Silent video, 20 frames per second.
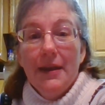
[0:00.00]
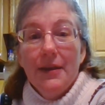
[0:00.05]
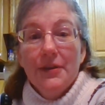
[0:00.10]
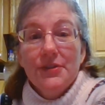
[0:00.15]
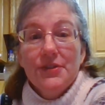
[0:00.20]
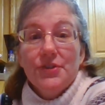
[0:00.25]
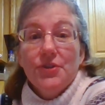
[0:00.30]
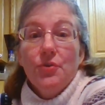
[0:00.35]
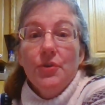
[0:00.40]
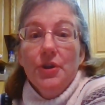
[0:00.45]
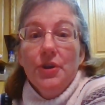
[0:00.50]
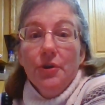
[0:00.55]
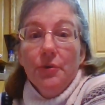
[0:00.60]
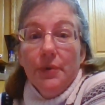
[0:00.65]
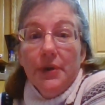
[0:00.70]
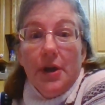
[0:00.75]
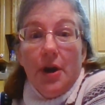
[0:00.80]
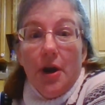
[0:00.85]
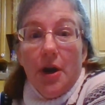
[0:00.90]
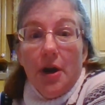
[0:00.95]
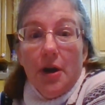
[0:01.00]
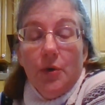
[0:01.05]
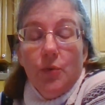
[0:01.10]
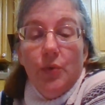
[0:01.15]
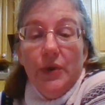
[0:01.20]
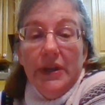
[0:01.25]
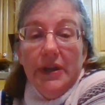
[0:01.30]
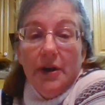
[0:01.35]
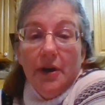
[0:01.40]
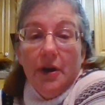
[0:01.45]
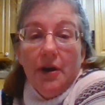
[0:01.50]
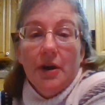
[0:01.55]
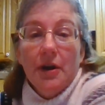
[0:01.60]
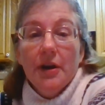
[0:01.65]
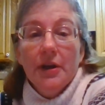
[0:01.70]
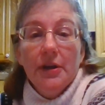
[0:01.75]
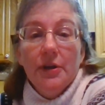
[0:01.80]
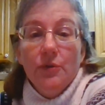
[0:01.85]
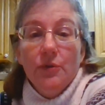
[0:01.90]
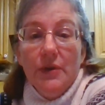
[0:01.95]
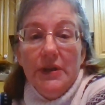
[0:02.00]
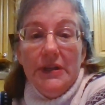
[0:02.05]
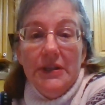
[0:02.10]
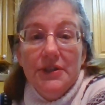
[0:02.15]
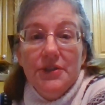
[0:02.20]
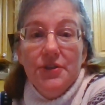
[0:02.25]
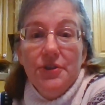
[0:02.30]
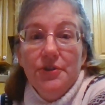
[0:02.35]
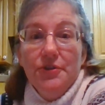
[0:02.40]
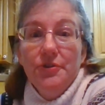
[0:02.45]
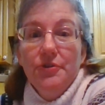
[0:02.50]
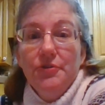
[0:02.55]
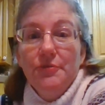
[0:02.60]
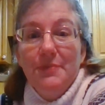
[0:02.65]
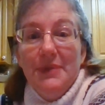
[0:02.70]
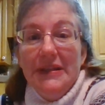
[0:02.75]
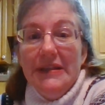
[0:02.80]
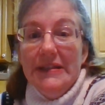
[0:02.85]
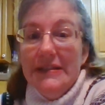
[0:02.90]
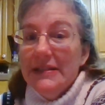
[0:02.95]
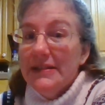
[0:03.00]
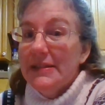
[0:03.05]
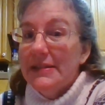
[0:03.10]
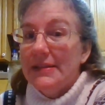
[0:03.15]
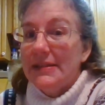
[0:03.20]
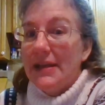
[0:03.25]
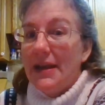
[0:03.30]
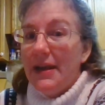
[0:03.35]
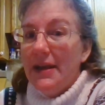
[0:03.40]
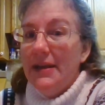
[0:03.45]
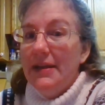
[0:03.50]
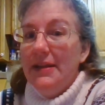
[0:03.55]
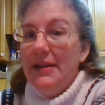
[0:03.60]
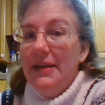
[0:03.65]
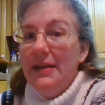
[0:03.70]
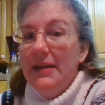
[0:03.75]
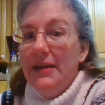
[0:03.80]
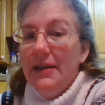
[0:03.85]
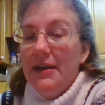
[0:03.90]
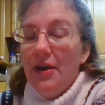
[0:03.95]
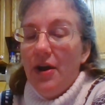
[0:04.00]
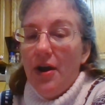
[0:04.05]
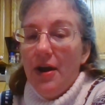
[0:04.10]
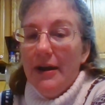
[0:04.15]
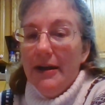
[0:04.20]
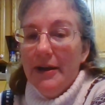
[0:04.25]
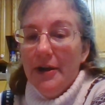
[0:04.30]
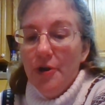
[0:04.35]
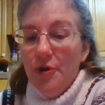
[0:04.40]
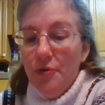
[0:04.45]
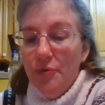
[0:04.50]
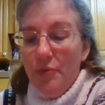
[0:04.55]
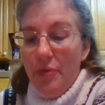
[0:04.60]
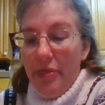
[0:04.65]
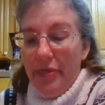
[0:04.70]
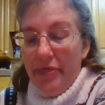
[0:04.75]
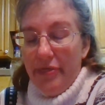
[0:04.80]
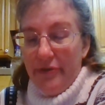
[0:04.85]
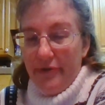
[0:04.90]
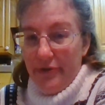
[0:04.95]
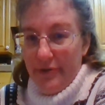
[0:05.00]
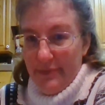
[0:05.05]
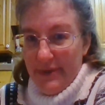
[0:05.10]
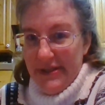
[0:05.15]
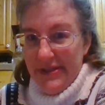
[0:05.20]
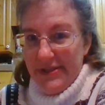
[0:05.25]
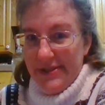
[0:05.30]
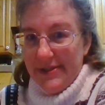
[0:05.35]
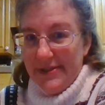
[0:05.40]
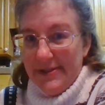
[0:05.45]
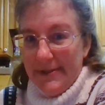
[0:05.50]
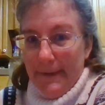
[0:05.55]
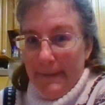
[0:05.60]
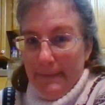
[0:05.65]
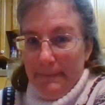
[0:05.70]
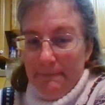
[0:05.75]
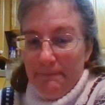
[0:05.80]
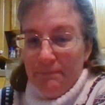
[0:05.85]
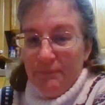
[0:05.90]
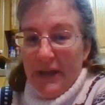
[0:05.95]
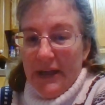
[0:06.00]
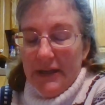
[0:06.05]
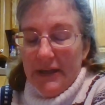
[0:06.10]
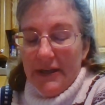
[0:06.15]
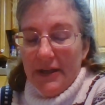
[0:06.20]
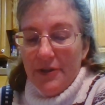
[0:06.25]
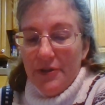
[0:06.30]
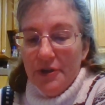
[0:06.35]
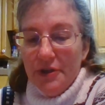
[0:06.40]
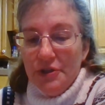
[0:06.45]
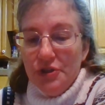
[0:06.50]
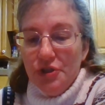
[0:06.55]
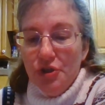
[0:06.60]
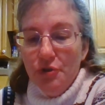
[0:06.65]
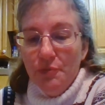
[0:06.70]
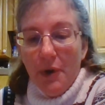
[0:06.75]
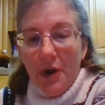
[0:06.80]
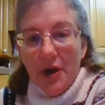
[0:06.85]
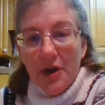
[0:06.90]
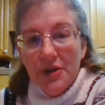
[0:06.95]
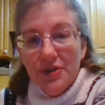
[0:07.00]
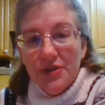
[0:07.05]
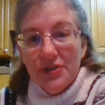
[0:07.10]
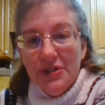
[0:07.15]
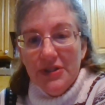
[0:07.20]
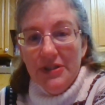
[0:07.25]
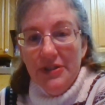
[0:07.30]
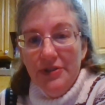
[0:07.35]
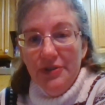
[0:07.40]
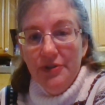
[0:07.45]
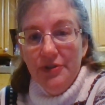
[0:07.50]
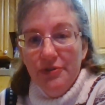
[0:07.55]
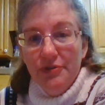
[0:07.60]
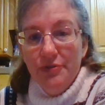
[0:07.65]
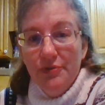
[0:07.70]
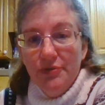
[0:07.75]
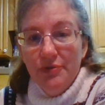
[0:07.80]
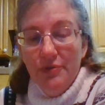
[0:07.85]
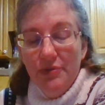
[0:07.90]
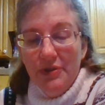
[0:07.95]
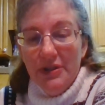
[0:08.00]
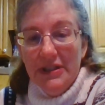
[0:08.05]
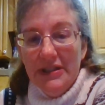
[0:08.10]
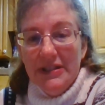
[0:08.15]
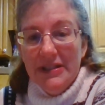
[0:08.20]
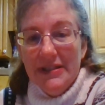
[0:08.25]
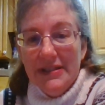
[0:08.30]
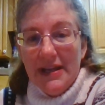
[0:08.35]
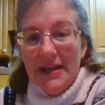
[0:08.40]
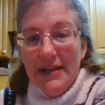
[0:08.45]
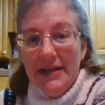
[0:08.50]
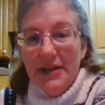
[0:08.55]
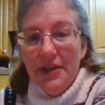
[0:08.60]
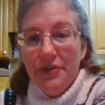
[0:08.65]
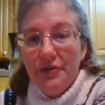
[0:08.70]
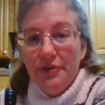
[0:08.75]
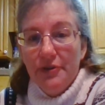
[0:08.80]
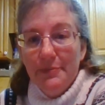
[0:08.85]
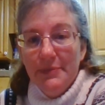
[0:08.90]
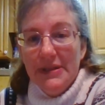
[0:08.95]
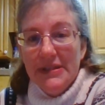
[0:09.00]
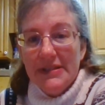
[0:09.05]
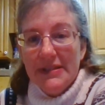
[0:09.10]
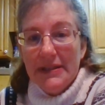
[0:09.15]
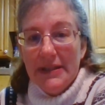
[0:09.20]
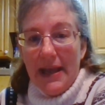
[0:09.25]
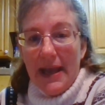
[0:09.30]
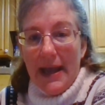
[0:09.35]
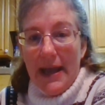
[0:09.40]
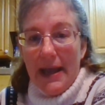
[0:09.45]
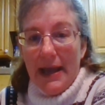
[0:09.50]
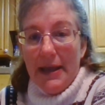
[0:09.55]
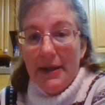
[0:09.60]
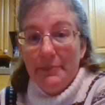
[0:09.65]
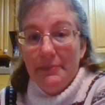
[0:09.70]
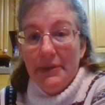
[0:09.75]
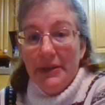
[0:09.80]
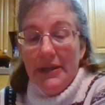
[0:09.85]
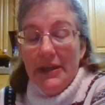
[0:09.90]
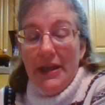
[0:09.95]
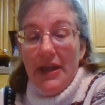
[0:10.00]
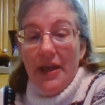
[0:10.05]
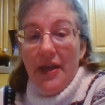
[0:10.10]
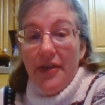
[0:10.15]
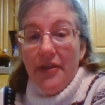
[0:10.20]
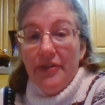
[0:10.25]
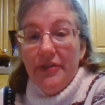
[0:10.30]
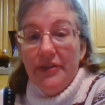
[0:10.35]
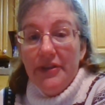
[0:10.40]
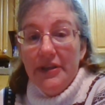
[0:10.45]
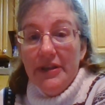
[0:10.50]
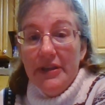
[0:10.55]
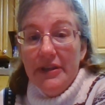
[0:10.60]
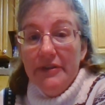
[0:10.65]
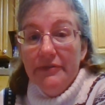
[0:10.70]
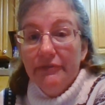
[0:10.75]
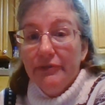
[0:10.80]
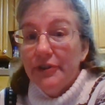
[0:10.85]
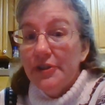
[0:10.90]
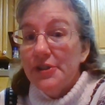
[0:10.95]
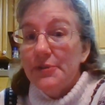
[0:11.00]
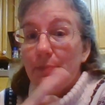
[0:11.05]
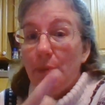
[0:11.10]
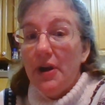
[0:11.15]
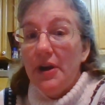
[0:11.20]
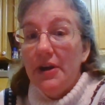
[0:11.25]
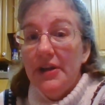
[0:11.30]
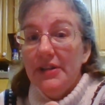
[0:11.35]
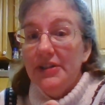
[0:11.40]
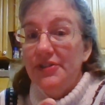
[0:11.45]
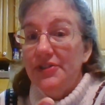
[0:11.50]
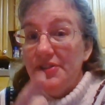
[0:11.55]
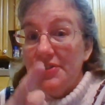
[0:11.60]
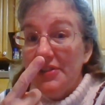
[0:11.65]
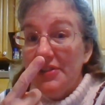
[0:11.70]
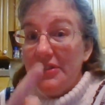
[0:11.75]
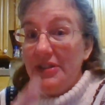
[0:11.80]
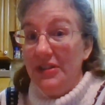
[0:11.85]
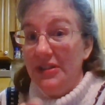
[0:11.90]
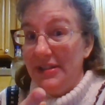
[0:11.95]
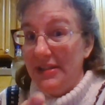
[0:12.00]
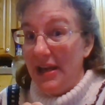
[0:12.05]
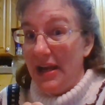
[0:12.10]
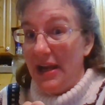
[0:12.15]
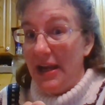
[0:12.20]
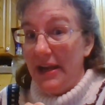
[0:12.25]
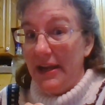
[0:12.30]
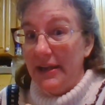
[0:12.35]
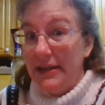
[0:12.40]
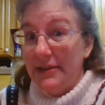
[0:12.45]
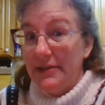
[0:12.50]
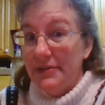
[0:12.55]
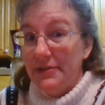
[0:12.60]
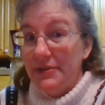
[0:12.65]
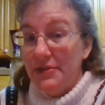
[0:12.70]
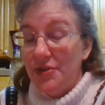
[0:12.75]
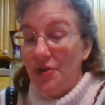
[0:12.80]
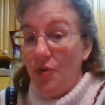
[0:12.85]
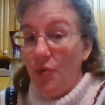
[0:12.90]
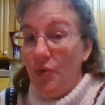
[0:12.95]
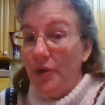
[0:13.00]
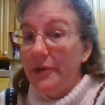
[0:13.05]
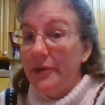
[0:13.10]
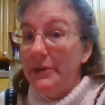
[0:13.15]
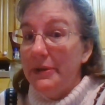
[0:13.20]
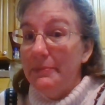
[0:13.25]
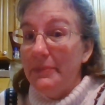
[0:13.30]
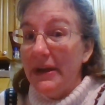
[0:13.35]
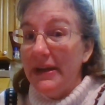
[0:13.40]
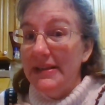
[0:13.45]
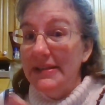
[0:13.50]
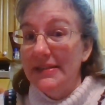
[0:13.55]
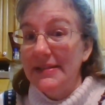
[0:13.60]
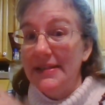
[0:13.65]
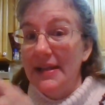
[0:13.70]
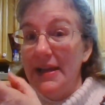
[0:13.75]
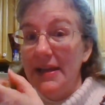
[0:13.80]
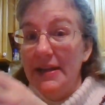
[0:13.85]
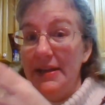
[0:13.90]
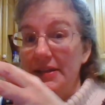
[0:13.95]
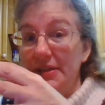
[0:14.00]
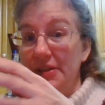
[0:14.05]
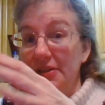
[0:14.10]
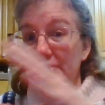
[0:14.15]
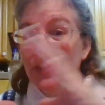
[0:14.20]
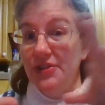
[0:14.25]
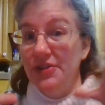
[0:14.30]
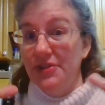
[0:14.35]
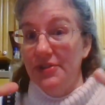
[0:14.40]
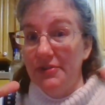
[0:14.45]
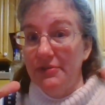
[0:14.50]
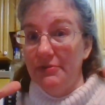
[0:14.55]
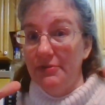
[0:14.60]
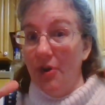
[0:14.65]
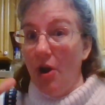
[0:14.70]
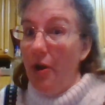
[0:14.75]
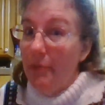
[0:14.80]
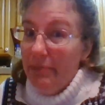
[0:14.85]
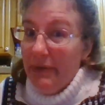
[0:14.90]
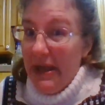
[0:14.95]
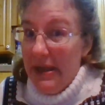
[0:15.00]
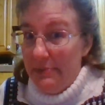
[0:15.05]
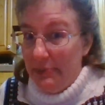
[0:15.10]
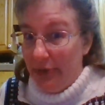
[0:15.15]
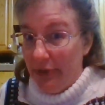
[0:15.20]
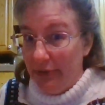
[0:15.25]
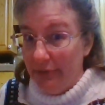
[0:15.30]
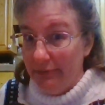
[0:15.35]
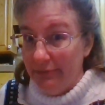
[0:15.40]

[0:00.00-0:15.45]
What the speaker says: So here we are. We are going to be designing our own thermos. Now there are two parts to the Design a Thermos lab. The first part is just the design. So what I mean by design is just on paper.